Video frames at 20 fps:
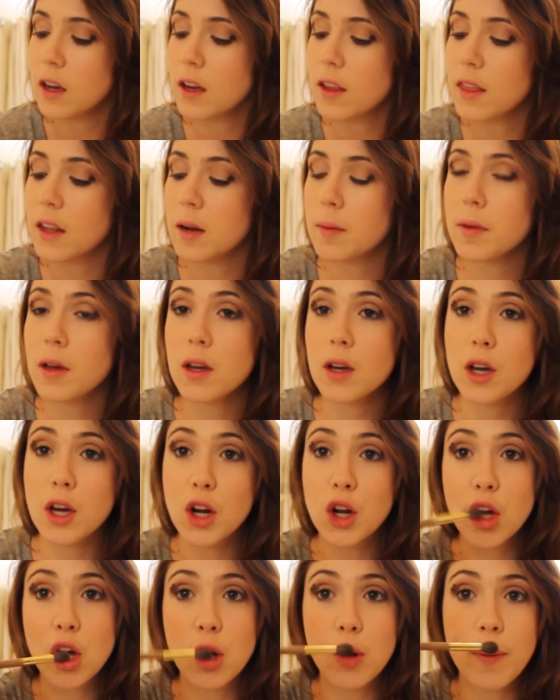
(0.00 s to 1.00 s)
And then I'm
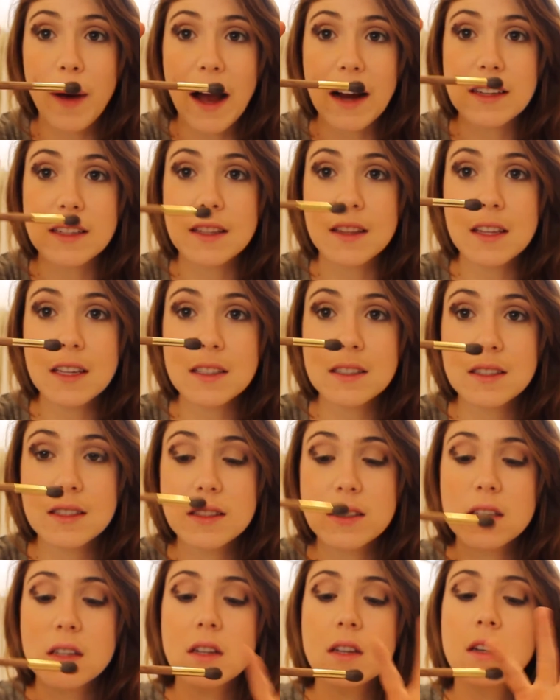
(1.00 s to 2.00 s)
going to go back to
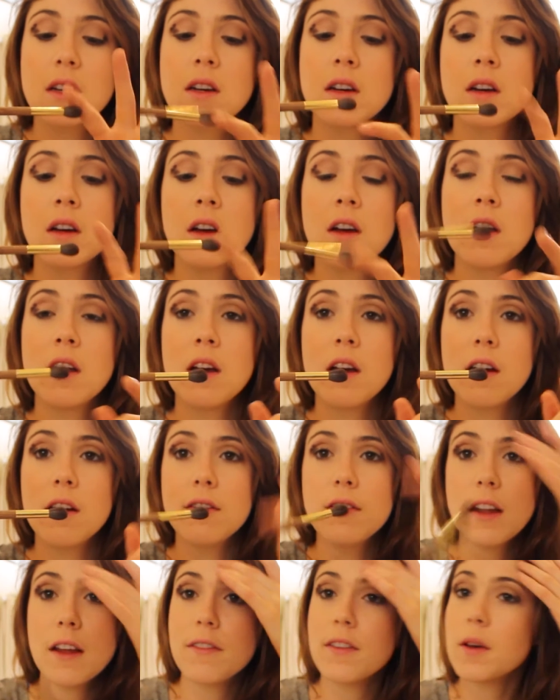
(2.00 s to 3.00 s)
this
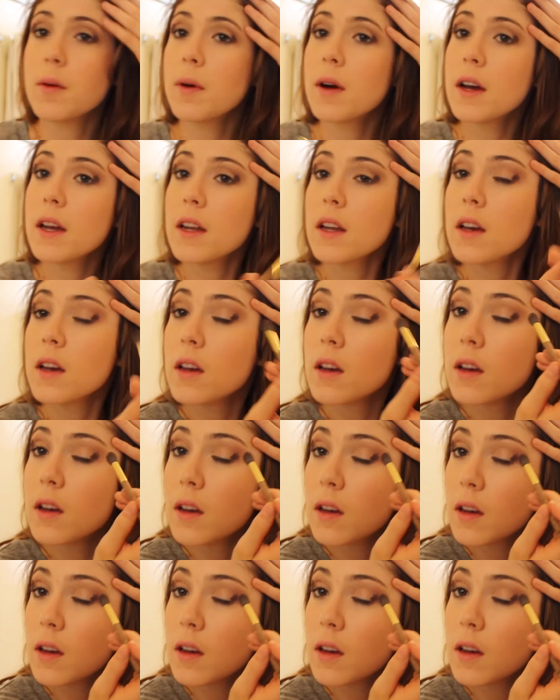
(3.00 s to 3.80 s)
fluffy one